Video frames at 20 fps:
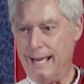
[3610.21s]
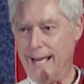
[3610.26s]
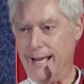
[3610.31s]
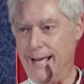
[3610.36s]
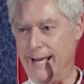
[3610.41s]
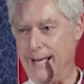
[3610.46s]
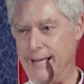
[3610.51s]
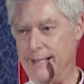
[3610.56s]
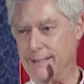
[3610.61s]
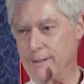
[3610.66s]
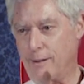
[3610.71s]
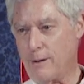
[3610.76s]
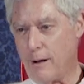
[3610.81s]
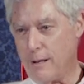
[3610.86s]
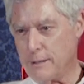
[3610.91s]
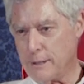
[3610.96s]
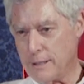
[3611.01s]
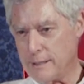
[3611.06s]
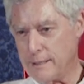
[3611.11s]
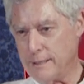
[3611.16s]
and
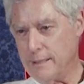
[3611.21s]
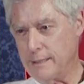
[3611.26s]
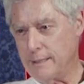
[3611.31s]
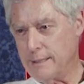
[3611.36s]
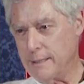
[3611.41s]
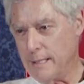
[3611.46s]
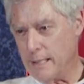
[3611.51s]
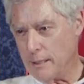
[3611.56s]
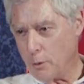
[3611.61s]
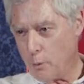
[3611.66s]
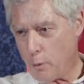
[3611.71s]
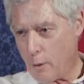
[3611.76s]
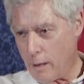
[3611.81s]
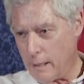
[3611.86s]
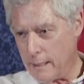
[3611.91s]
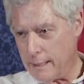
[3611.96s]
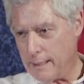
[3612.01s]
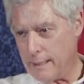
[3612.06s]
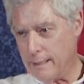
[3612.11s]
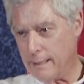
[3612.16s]
consciousness and
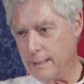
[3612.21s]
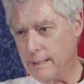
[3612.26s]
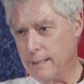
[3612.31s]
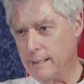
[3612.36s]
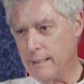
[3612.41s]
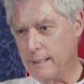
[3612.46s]
qualia